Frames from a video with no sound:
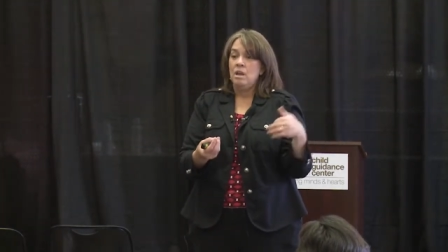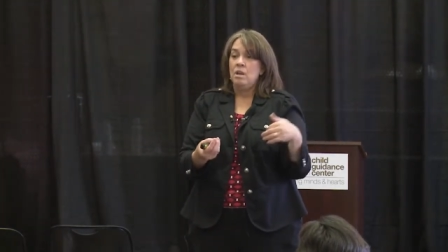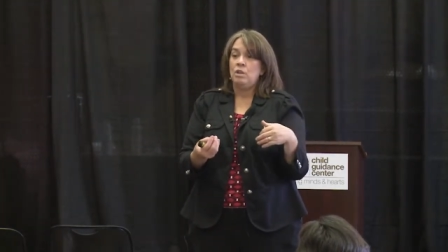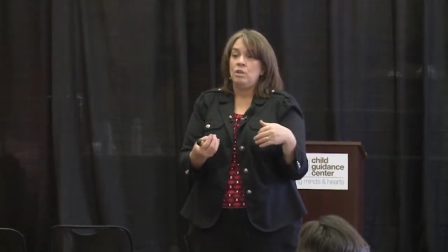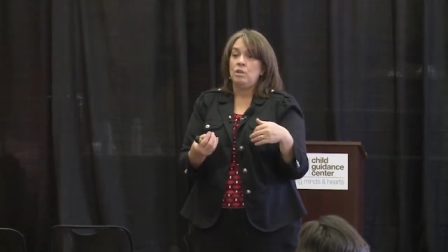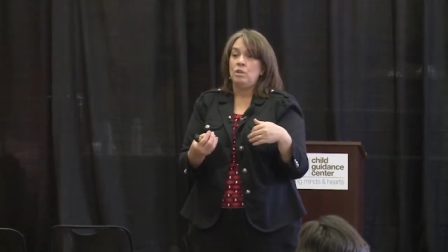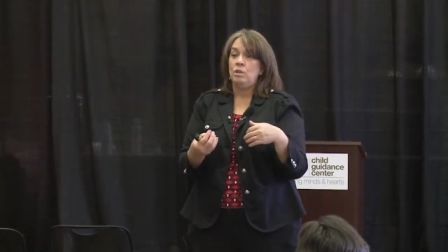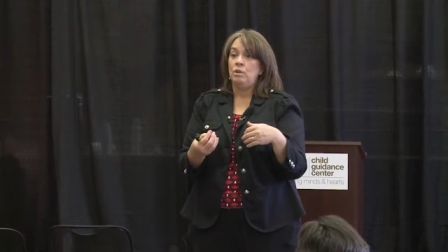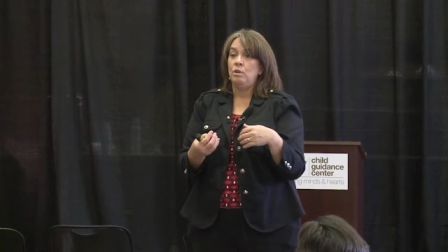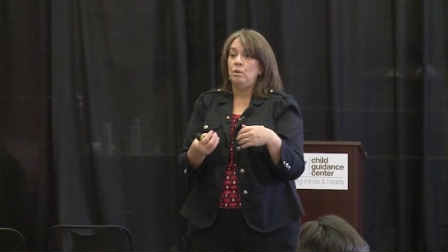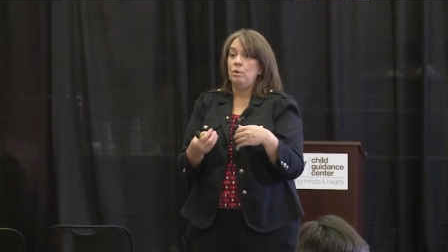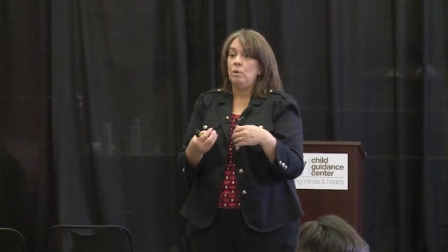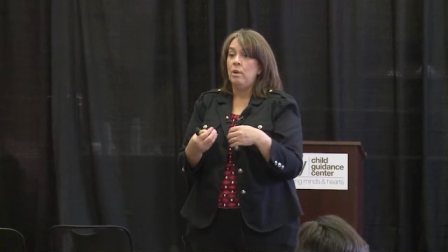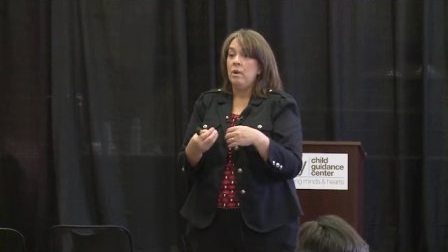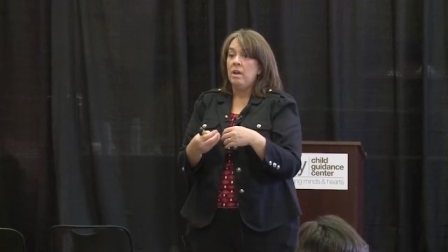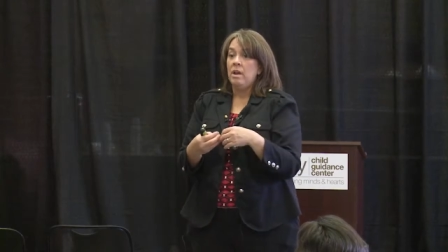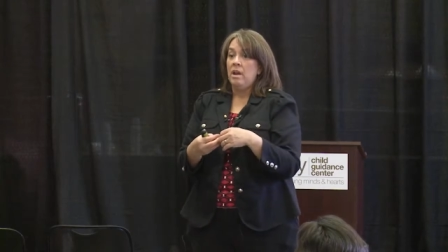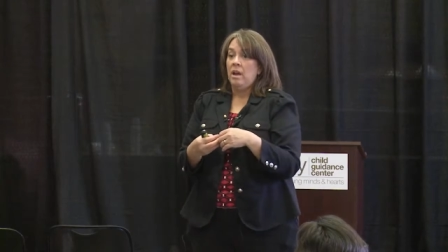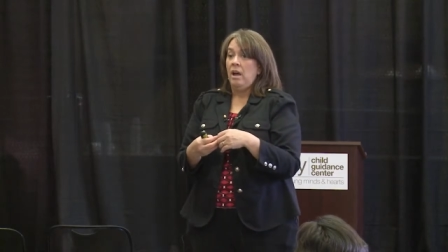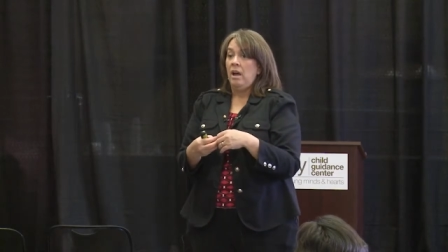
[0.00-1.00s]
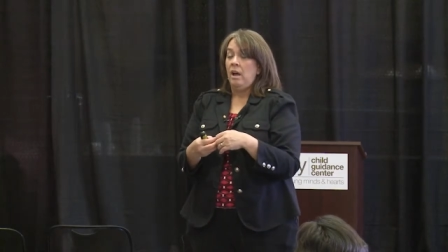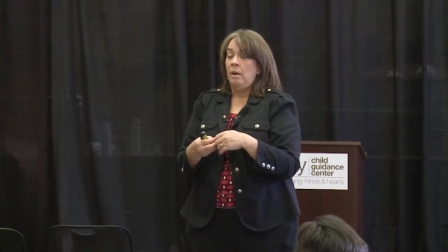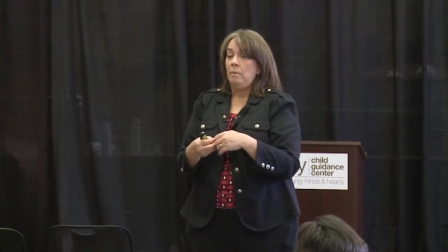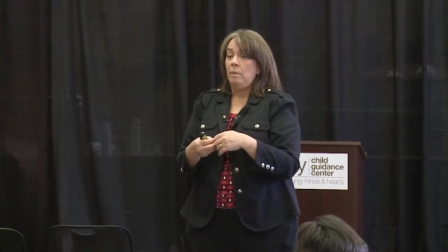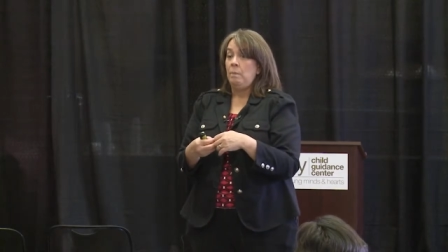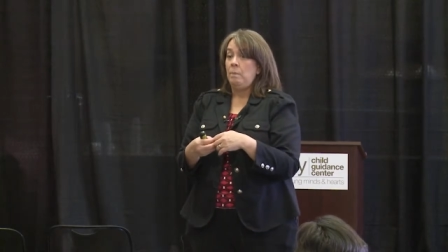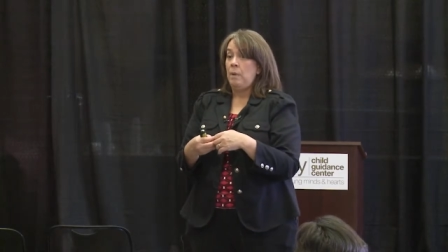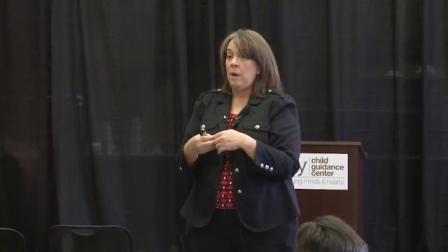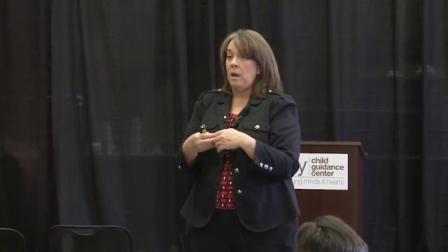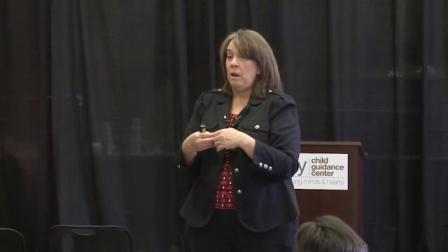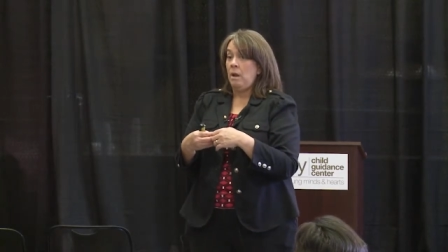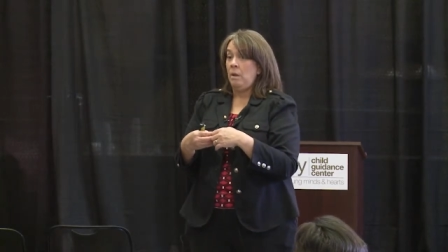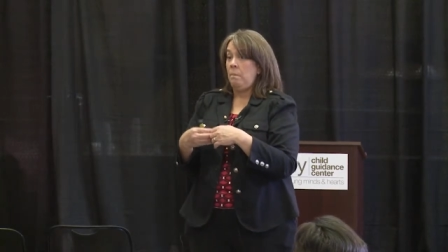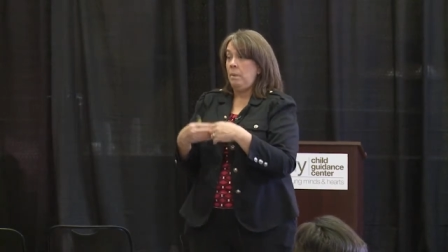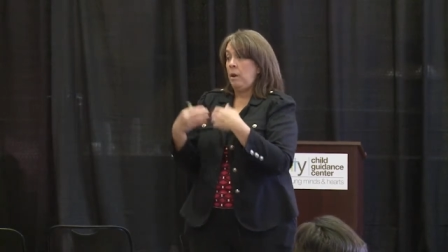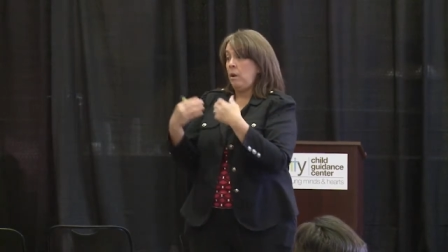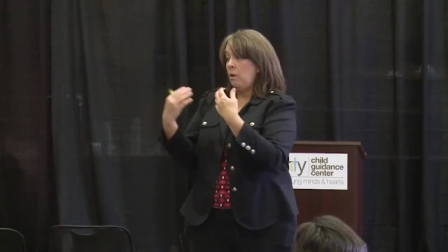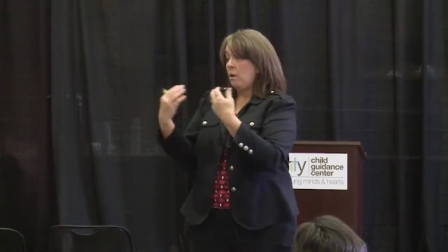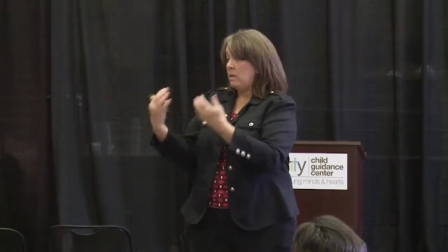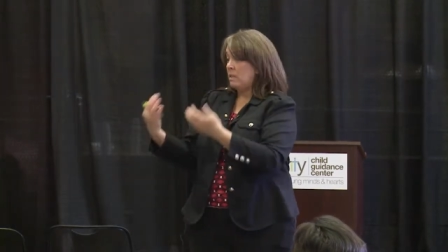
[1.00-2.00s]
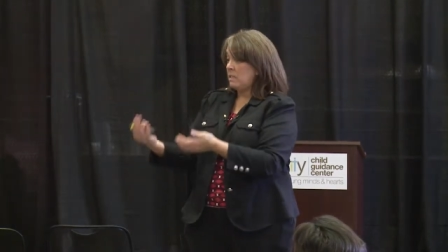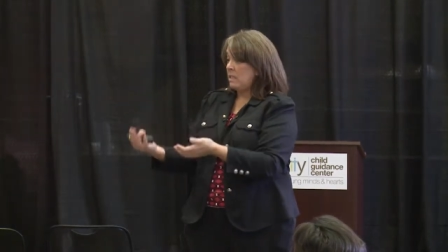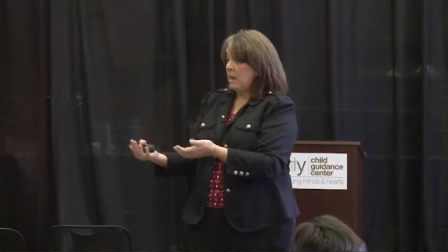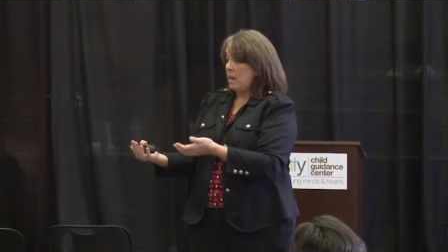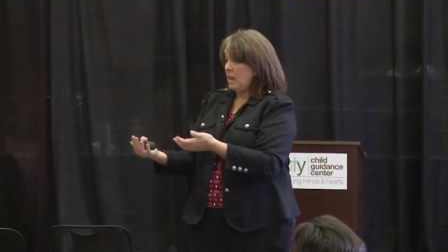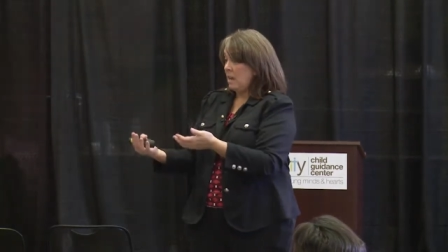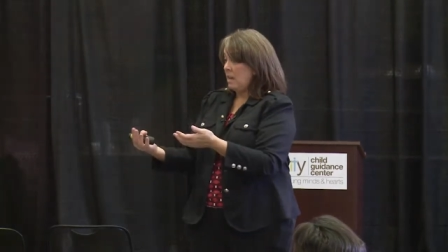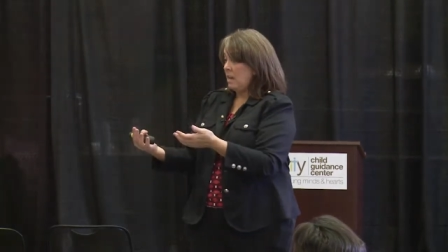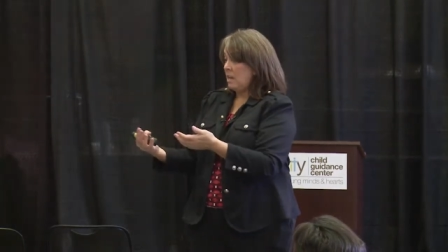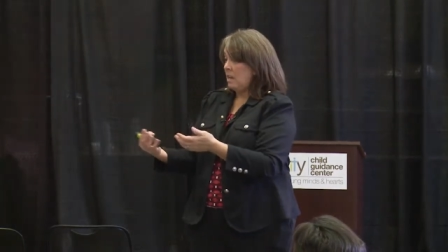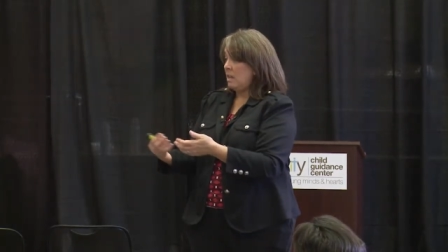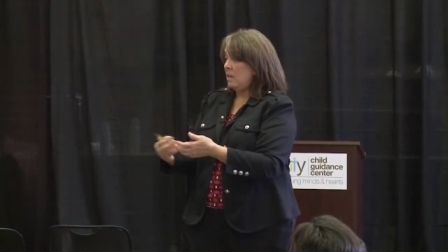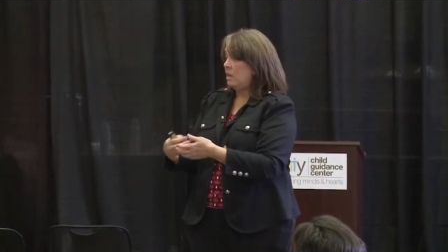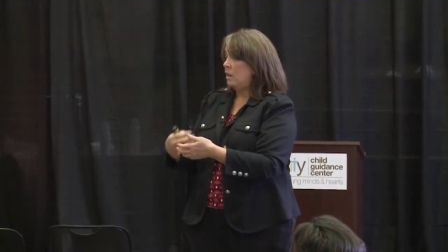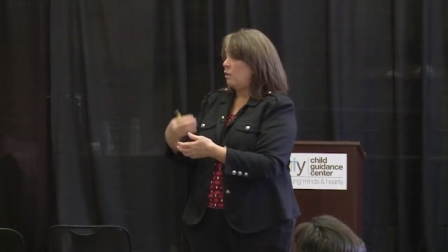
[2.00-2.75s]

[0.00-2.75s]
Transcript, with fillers: to um, a, pa a parent dying,